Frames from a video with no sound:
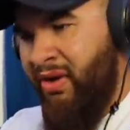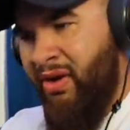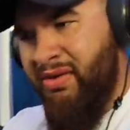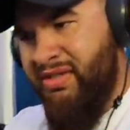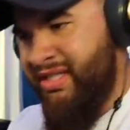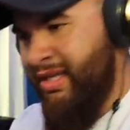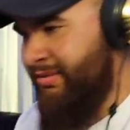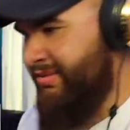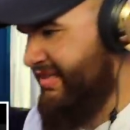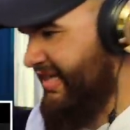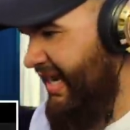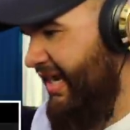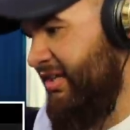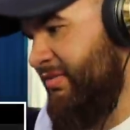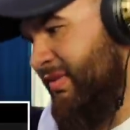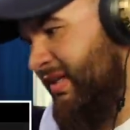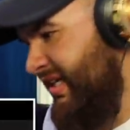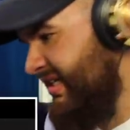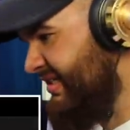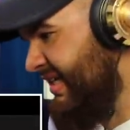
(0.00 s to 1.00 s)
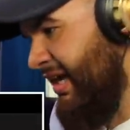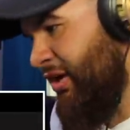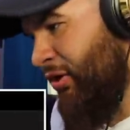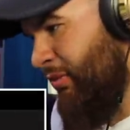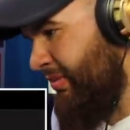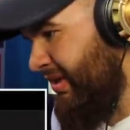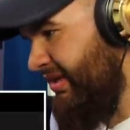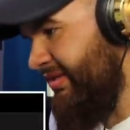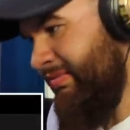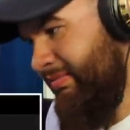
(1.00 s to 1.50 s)
Something tells me this ain't
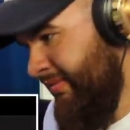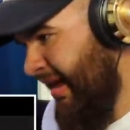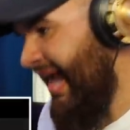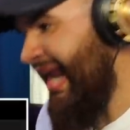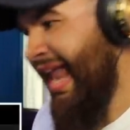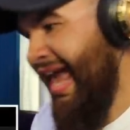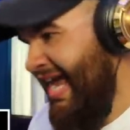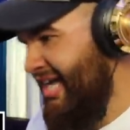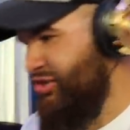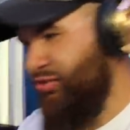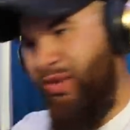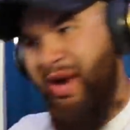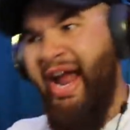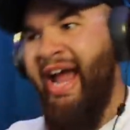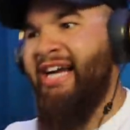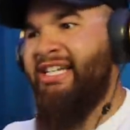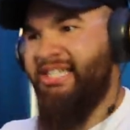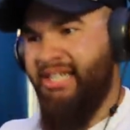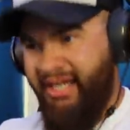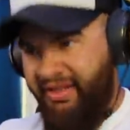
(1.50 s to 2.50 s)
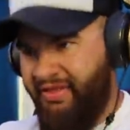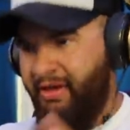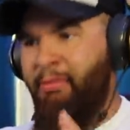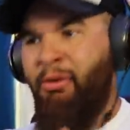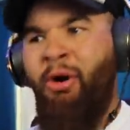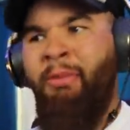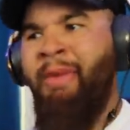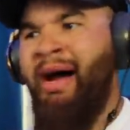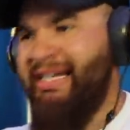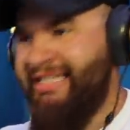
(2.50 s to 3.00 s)
gonna be my last reaction of
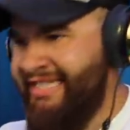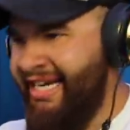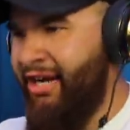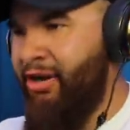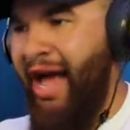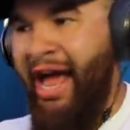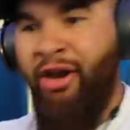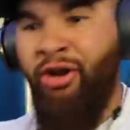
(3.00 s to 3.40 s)
them on my channel.